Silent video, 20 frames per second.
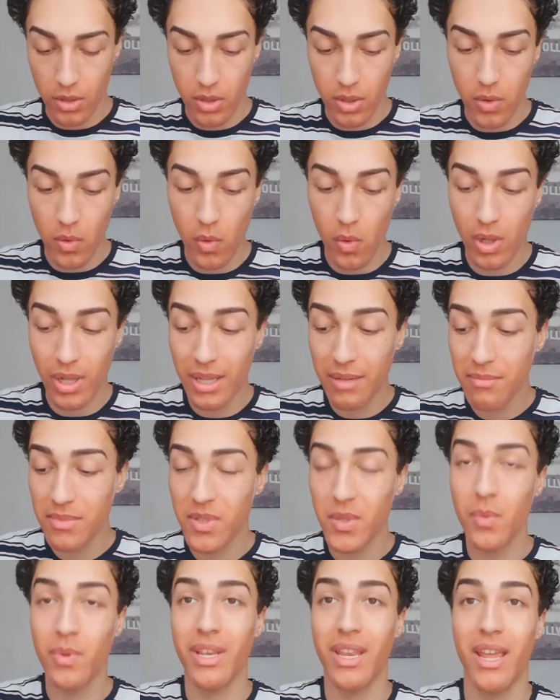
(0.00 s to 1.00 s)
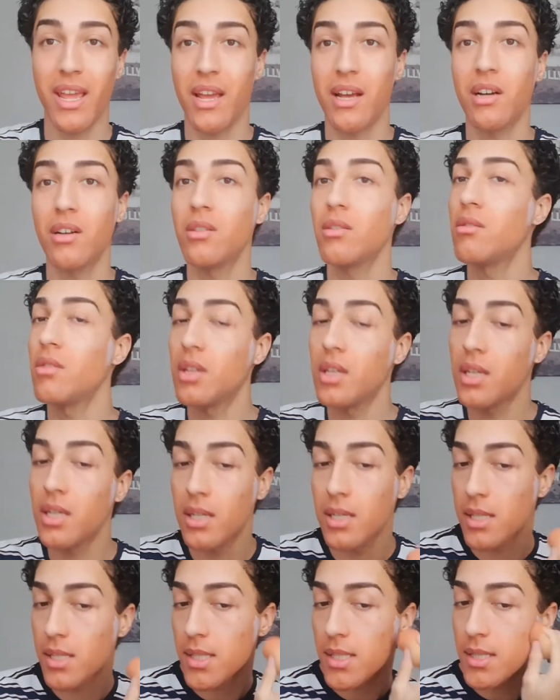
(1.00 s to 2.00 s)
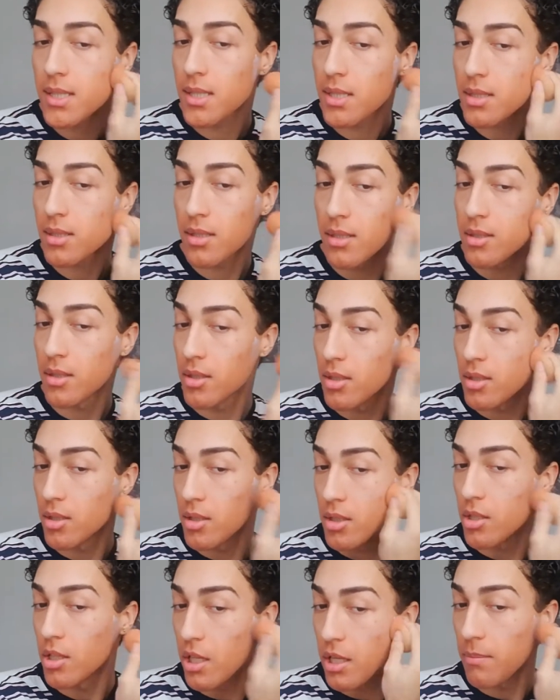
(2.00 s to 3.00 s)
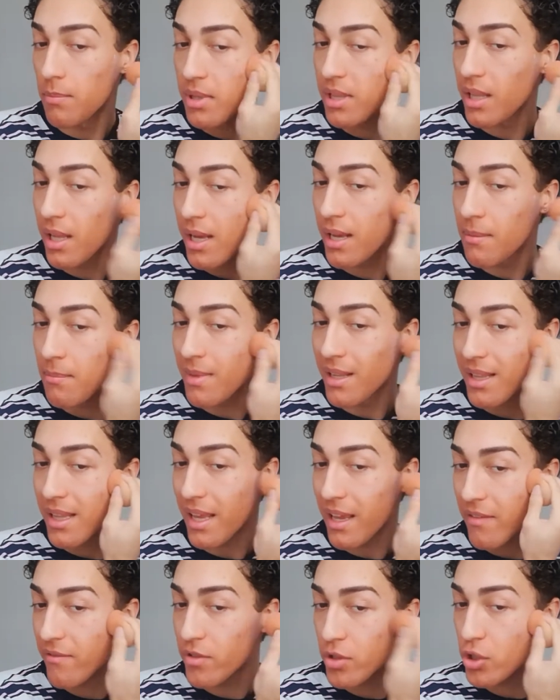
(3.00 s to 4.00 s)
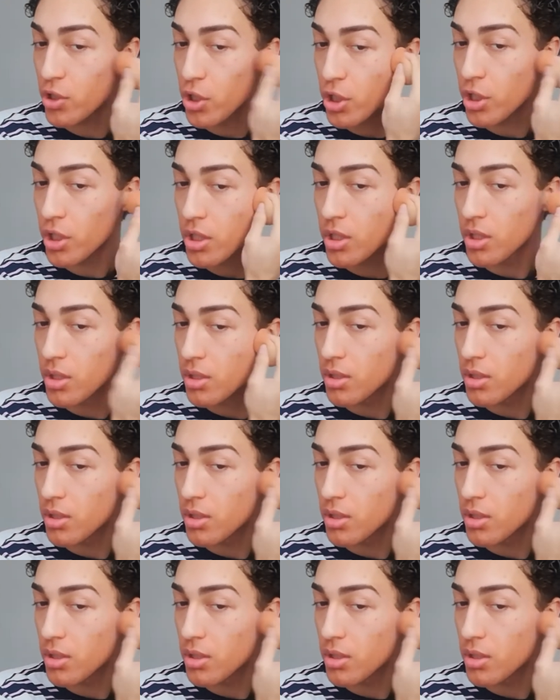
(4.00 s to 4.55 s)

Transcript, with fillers: So all I'm doing now is Plum Lavender.